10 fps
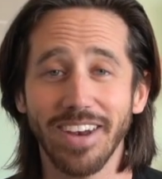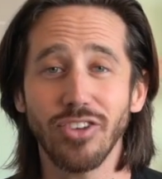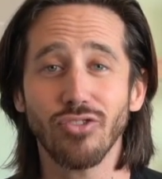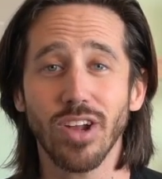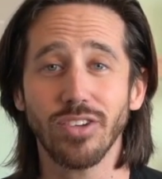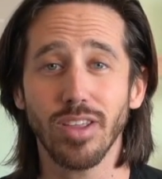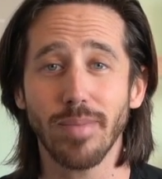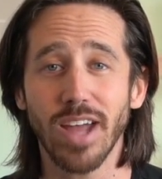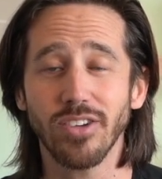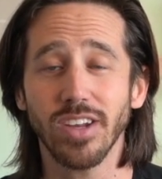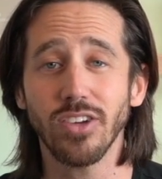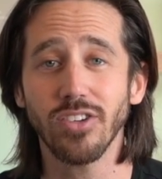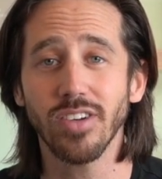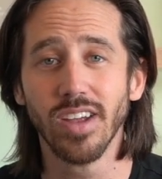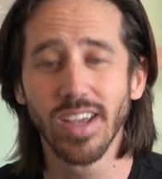any stretch of the
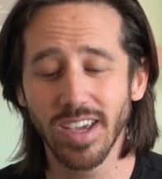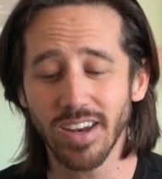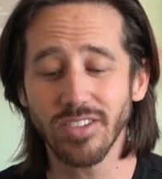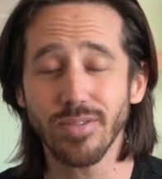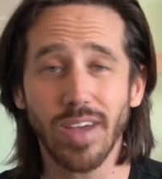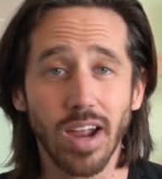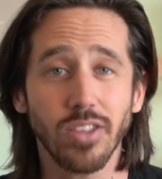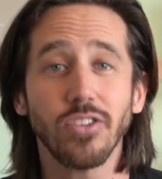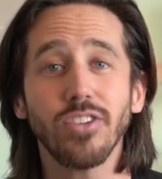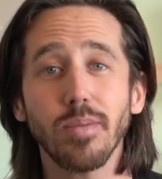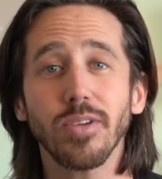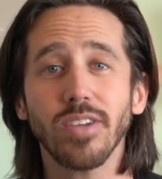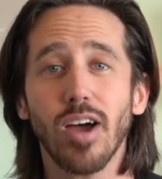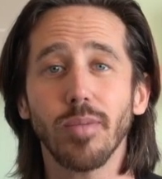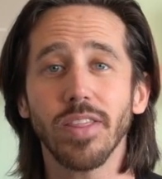imagination. It is in fact the
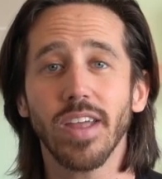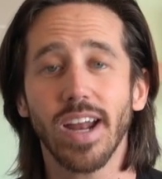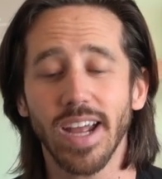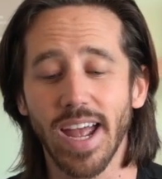cheapest helmet that I